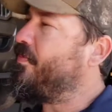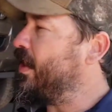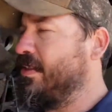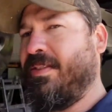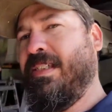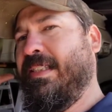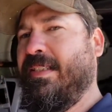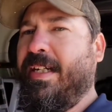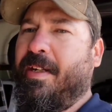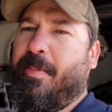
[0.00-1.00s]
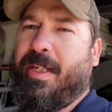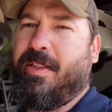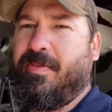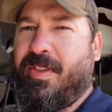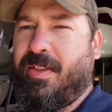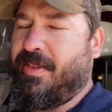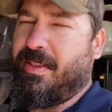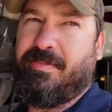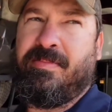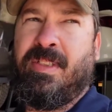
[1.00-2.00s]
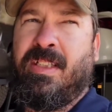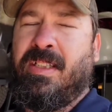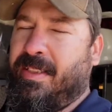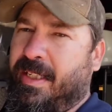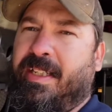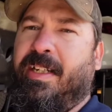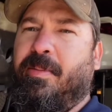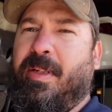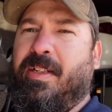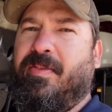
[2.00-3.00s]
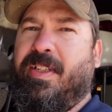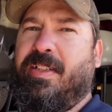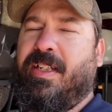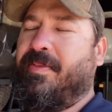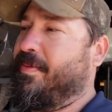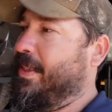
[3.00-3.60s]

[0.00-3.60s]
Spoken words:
still got the Outback over, or the Outback over here.